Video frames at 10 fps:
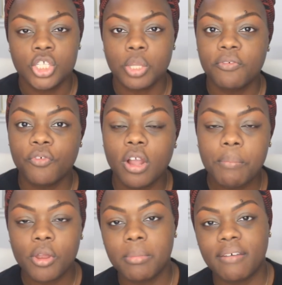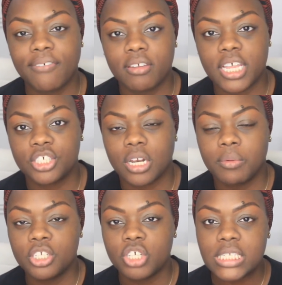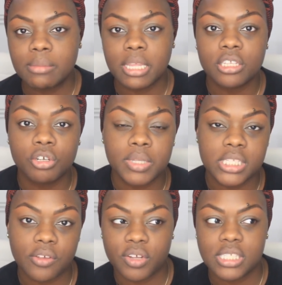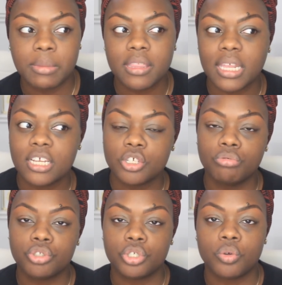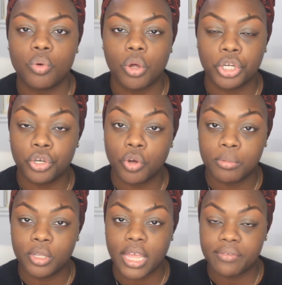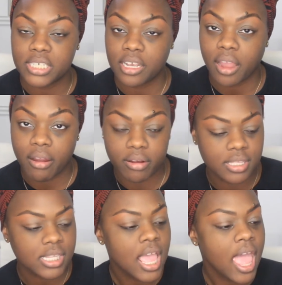So before I put on my foundation, I want to try something a little bit different, something that I don't do on a normal everyday occurrence.